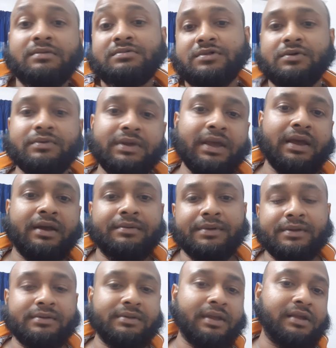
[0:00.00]
So yeah, I
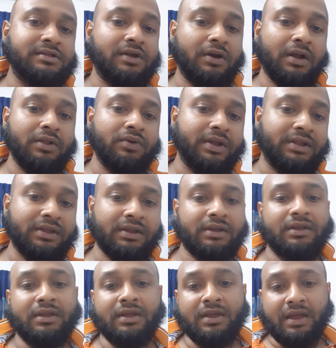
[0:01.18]
mean that's how I look at it.
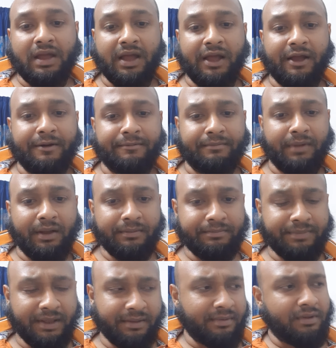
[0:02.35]

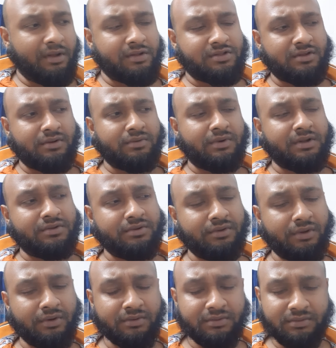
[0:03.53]
People also want
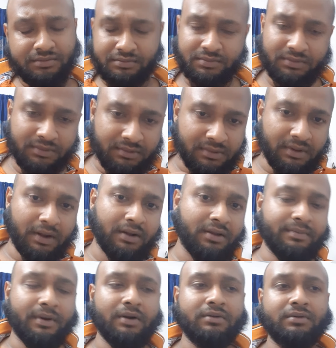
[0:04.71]
to learn
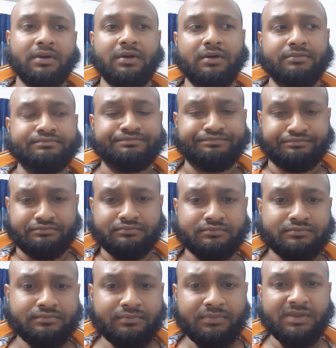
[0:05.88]
about
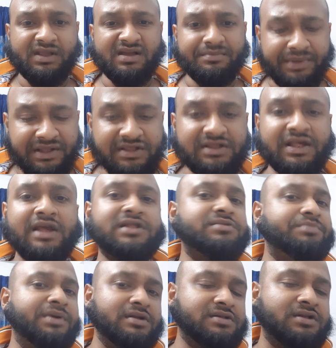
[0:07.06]
business,
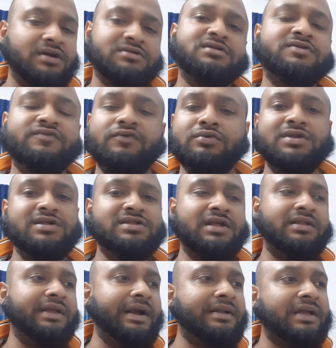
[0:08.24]
being successful, this
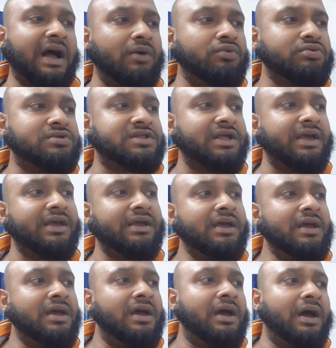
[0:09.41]
and that. I would say
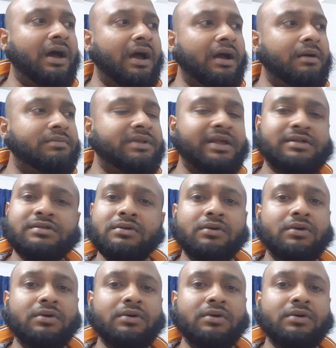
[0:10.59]
there's